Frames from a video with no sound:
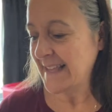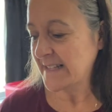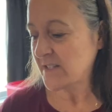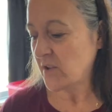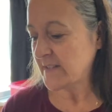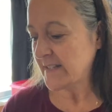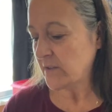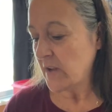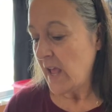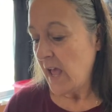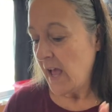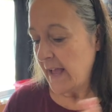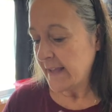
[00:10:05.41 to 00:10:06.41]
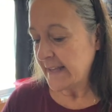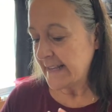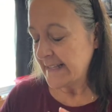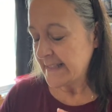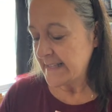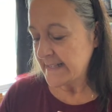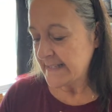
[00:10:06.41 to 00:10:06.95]
That's also, I got to
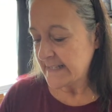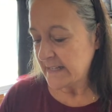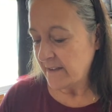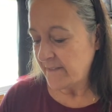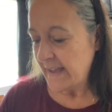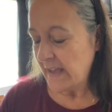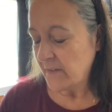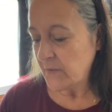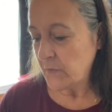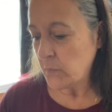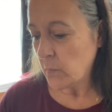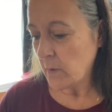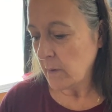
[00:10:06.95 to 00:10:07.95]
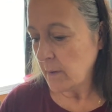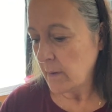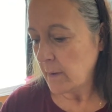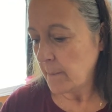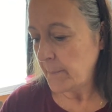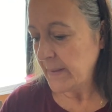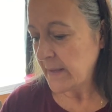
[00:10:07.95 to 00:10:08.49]
get this stuff out the door
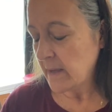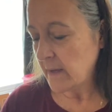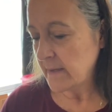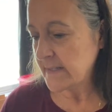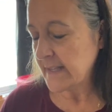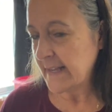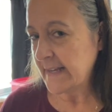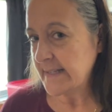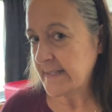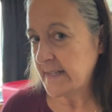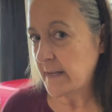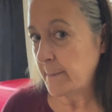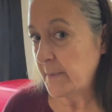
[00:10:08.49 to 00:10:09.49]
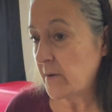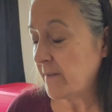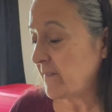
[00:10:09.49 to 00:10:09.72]
because, like I said, I've been on